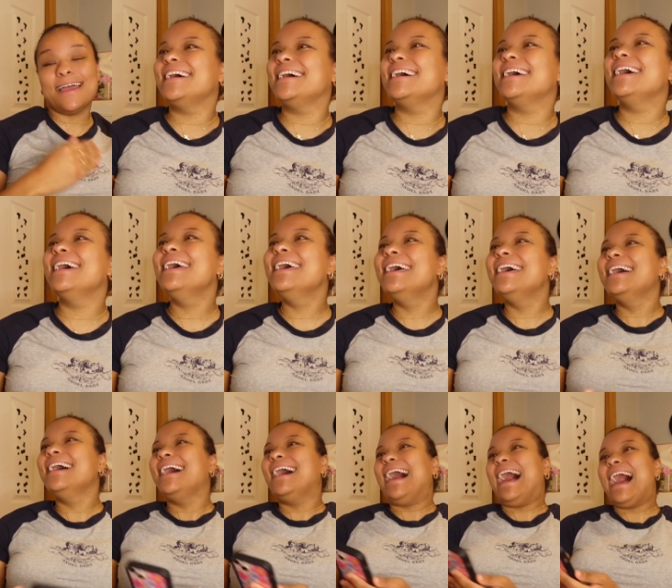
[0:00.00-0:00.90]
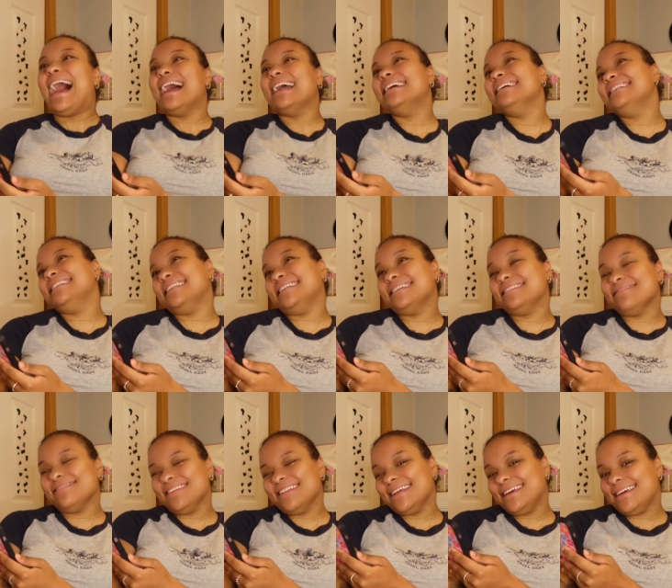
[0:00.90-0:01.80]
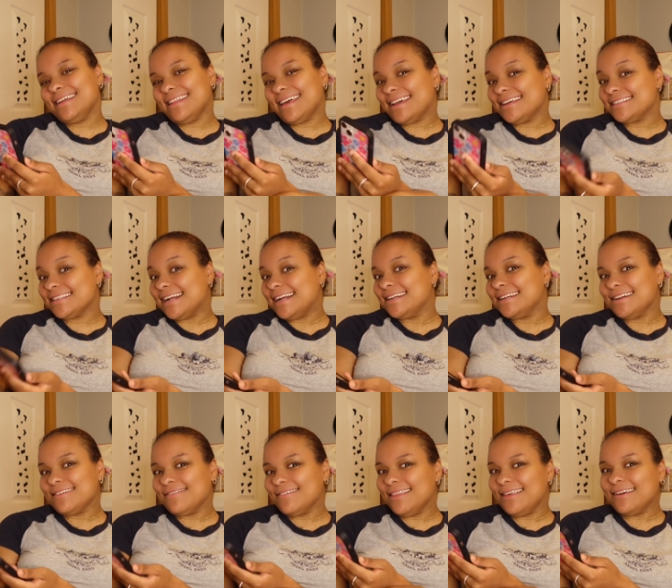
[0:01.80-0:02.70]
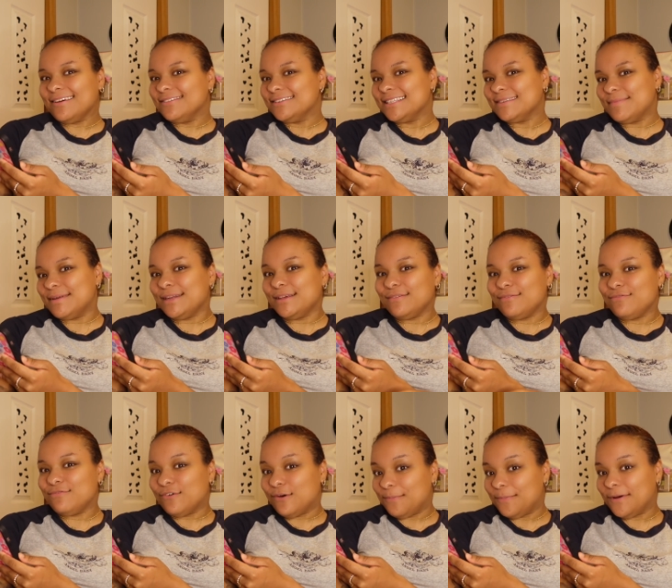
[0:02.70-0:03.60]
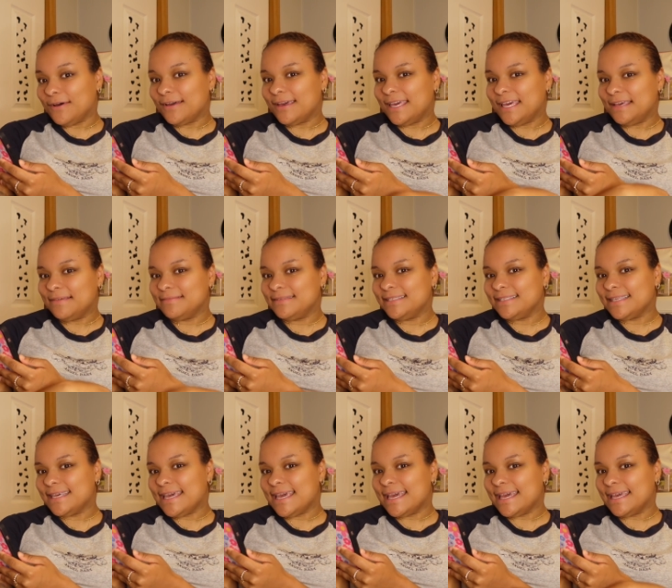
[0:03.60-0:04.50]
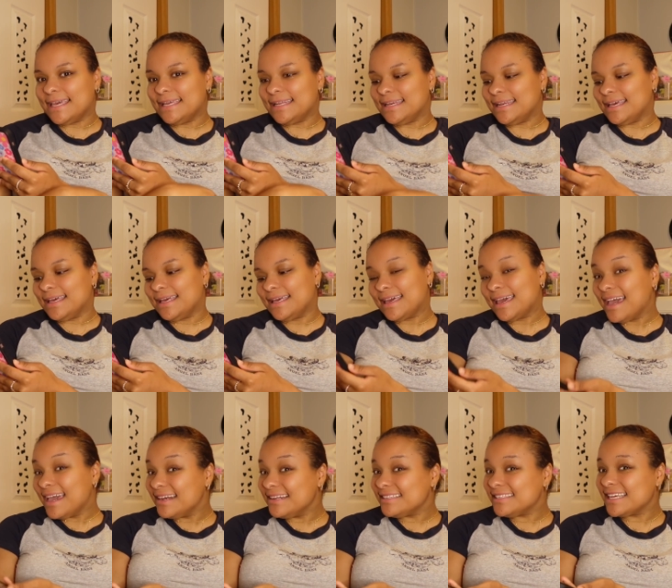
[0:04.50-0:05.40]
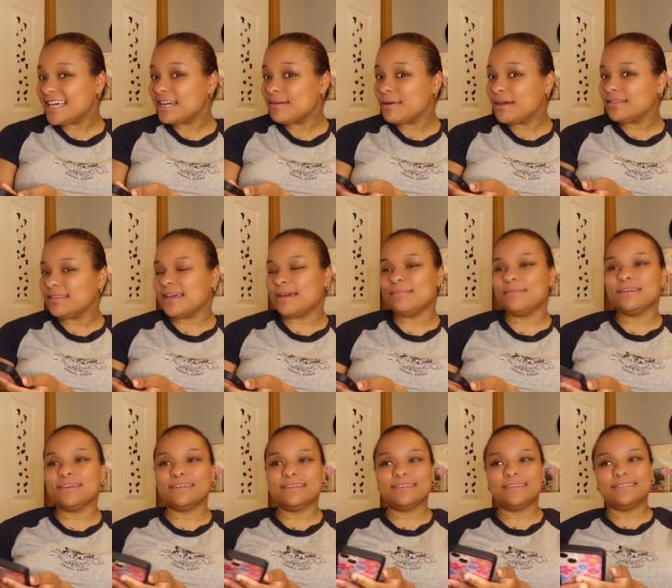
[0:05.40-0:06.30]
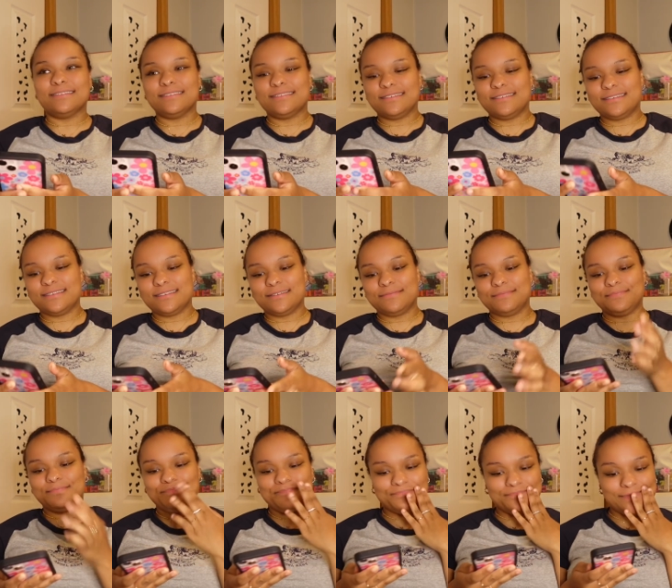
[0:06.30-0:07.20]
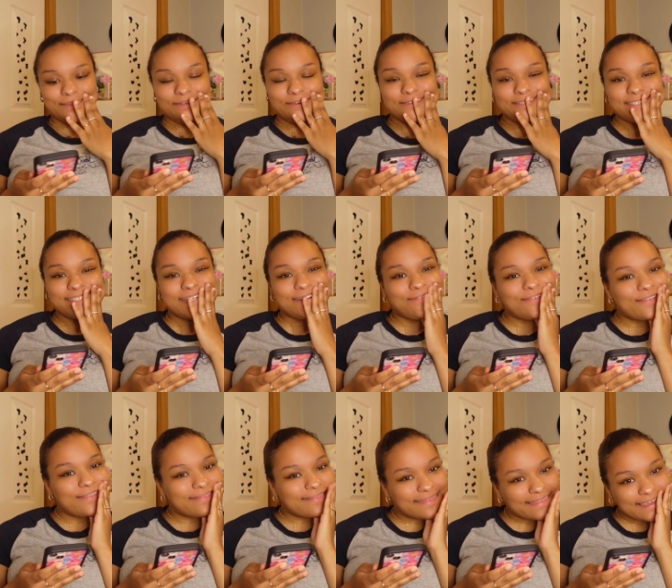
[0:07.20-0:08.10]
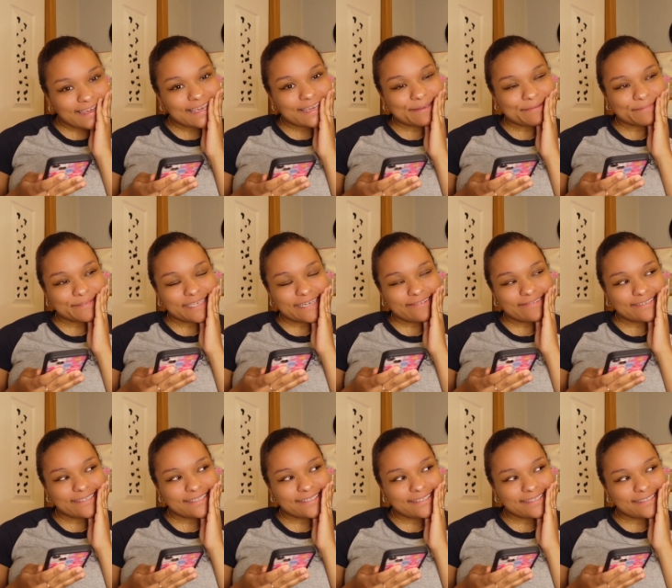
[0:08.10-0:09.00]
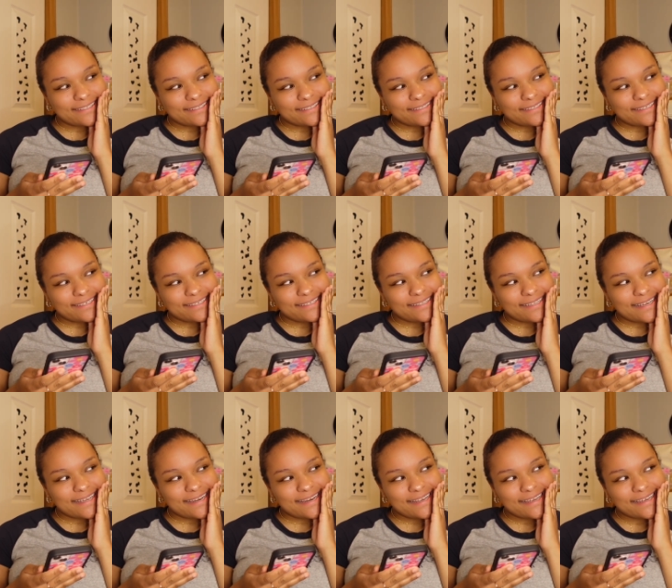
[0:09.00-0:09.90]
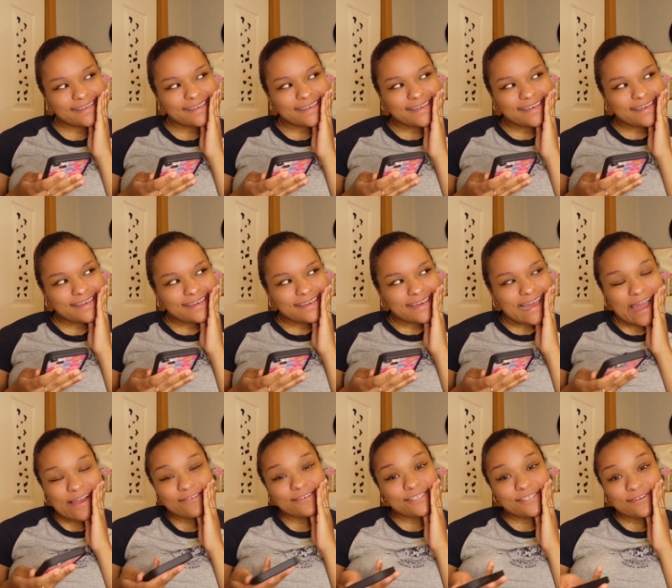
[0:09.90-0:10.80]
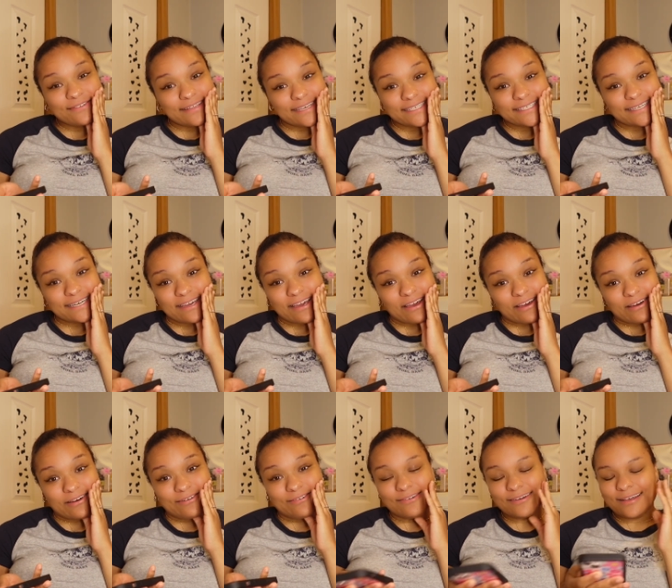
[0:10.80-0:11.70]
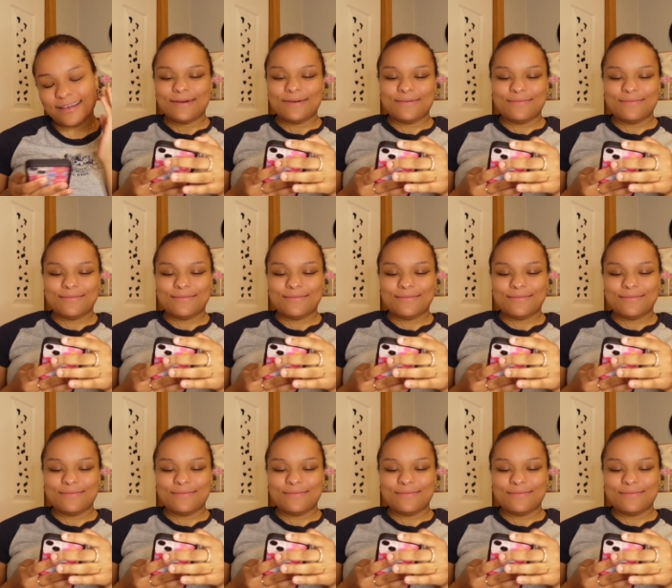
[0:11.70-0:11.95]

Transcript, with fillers: I didn't really, like I said, I didn't really go to many football games and kind of sad about that because there's different themes and I was just like, I was too lazy to go.